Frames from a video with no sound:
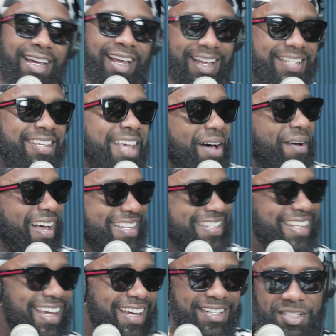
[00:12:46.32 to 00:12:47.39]
Yeah, that's how I
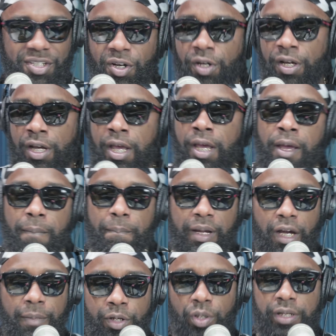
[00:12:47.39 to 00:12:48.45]
say it. So,
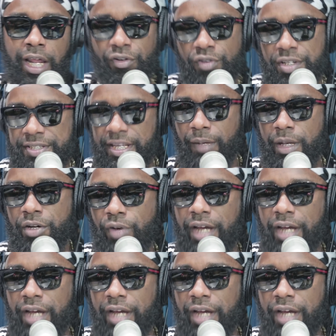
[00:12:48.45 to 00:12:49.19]
big up the old denery segment